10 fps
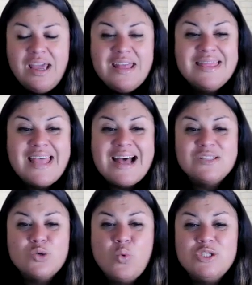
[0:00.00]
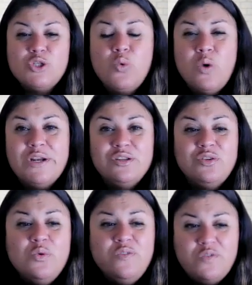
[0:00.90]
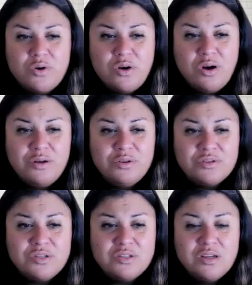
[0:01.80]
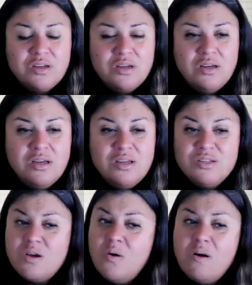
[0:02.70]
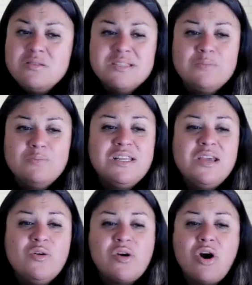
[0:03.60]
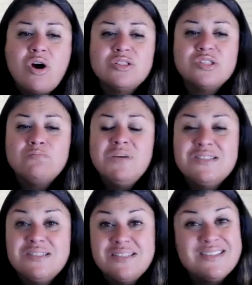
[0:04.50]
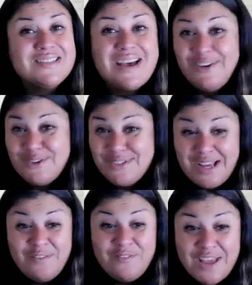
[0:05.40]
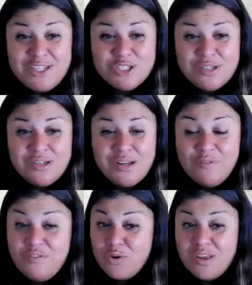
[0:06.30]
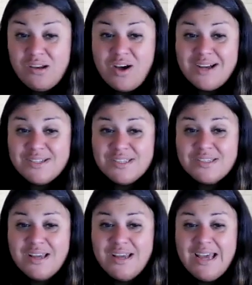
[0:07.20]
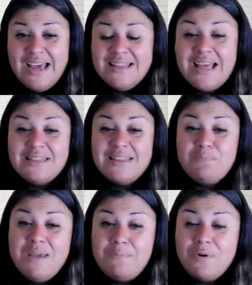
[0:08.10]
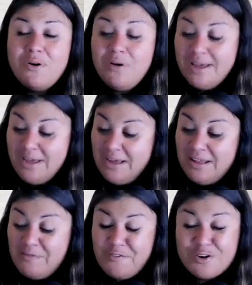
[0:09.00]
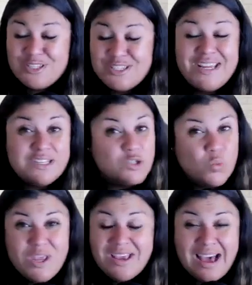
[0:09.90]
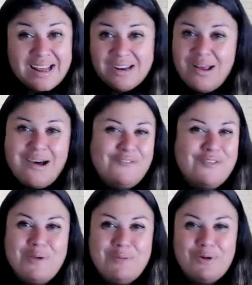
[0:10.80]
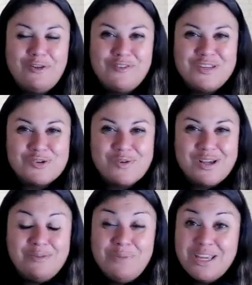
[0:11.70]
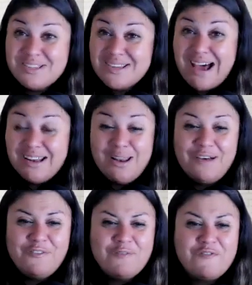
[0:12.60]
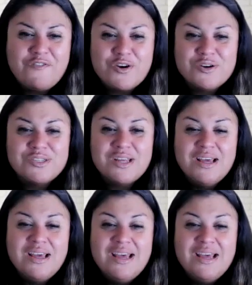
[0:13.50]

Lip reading: And that's what you want to do for others. So ultimately, your hearts must desire salvation for the lost. That the people, the first thing is we got to love the people of Israel because God loved them first.